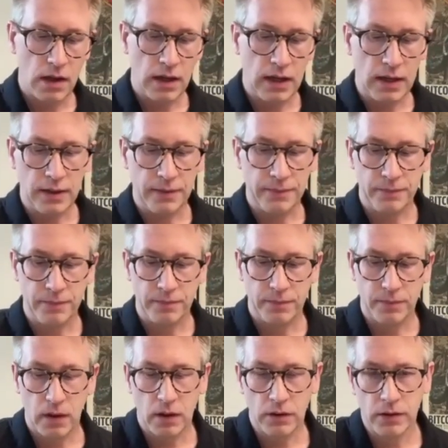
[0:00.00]
Um,
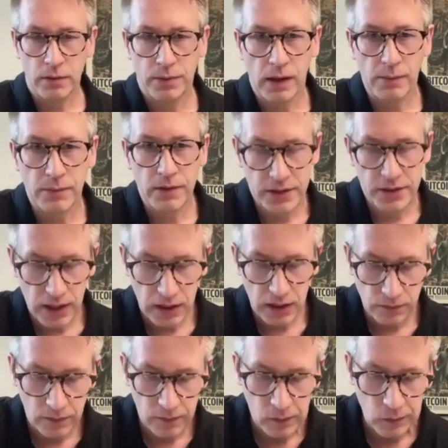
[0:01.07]
on the primary side,
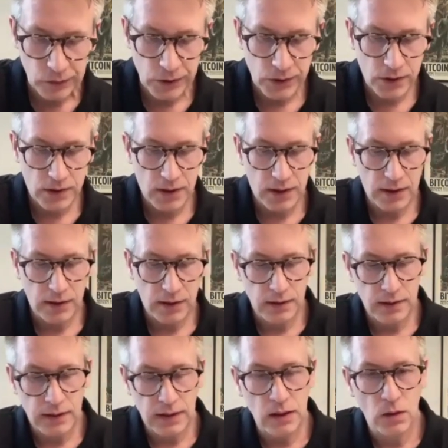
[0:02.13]
we have also seen
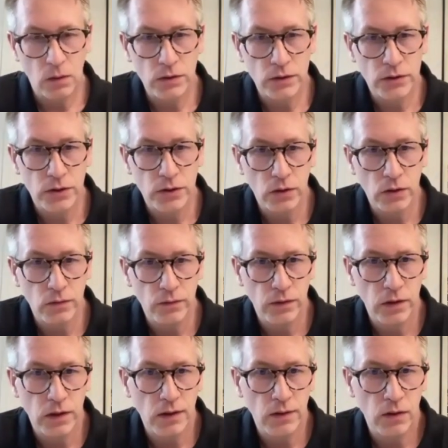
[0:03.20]
the launch of
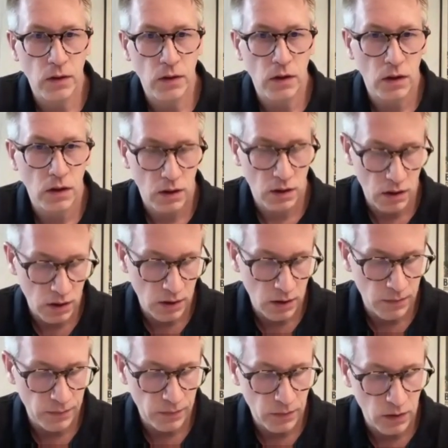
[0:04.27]
uh,
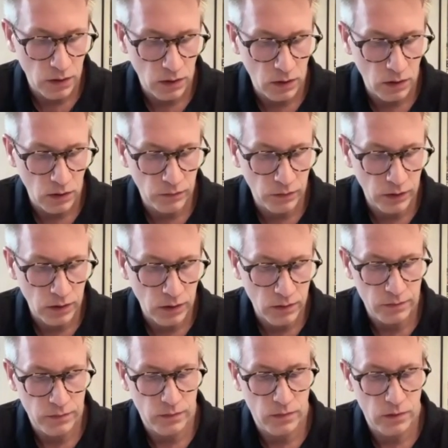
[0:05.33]
um, of
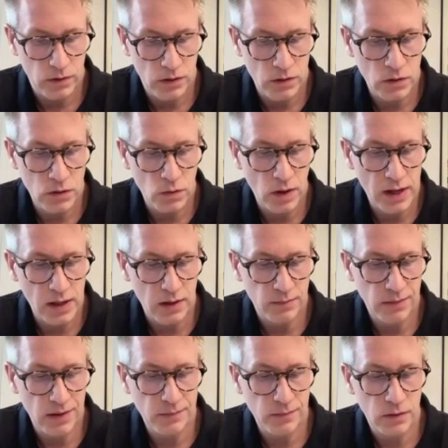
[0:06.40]
a new
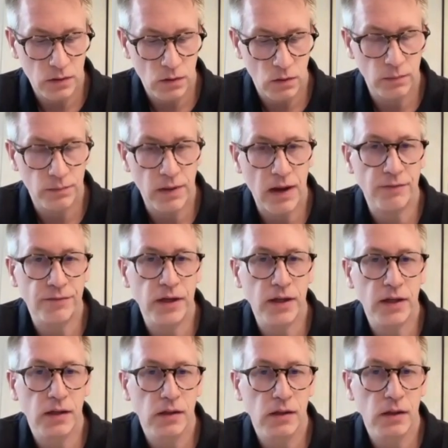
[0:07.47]
AMM called
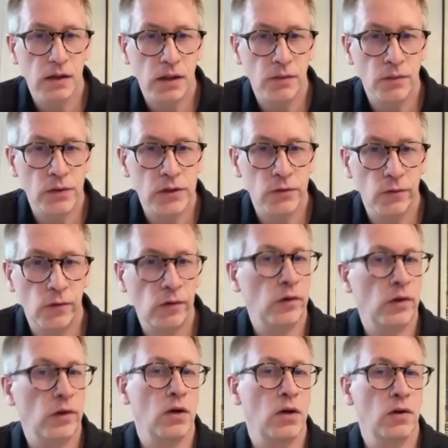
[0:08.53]
Maverick, which we
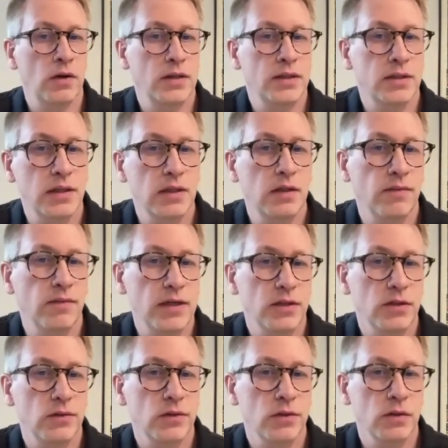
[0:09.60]
were early seed
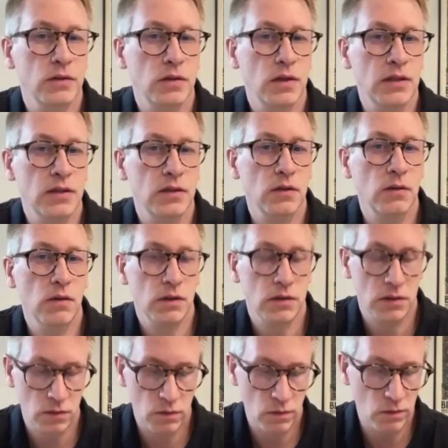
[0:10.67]
investors into, and
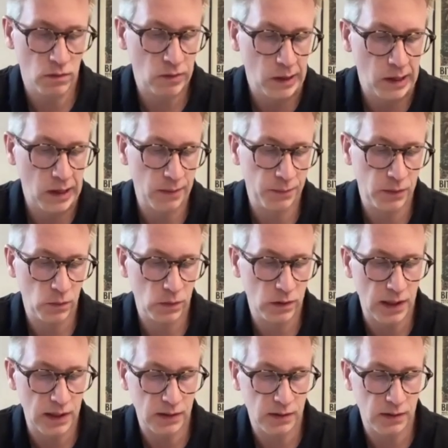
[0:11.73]
so we were very happy with
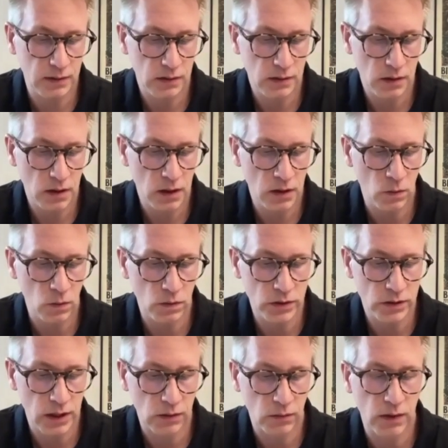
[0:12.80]
that
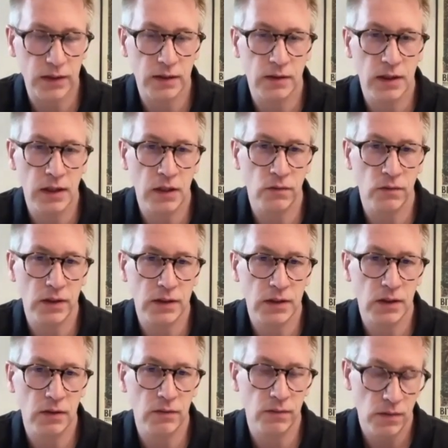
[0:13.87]
launch. They're quite
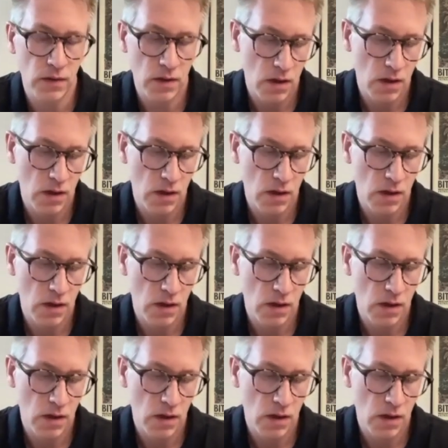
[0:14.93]
innovative